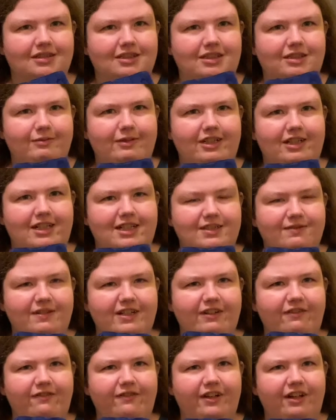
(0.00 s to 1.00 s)
Because when you
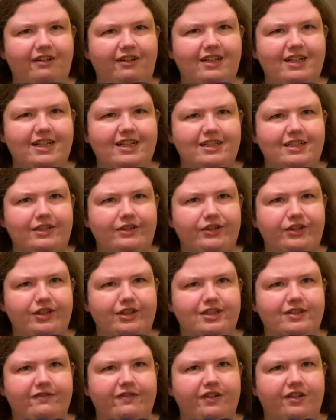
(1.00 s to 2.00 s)
feel it, you
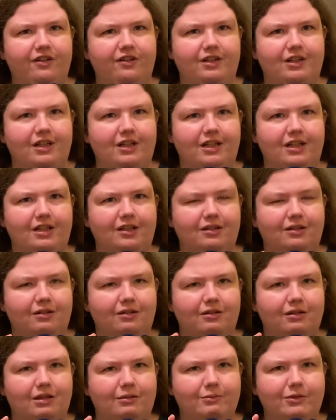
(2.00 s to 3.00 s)
just feel the
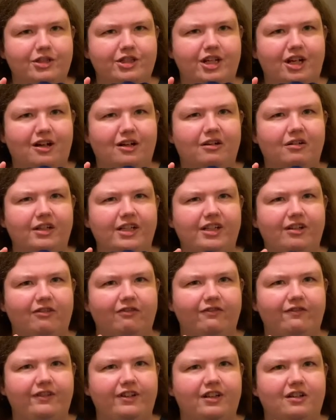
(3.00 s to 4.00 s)
material. You don't
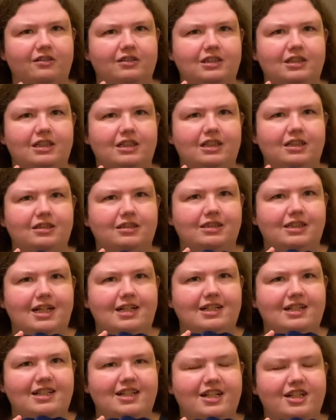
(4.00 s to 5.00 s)
feel the
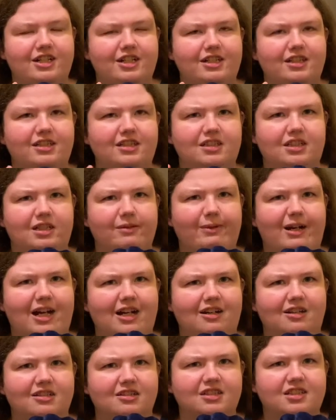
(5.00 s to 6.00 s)
indentations of the
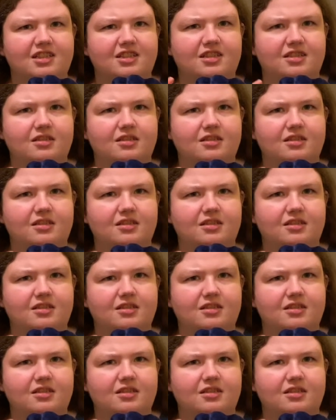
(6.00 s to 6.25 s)
patterns.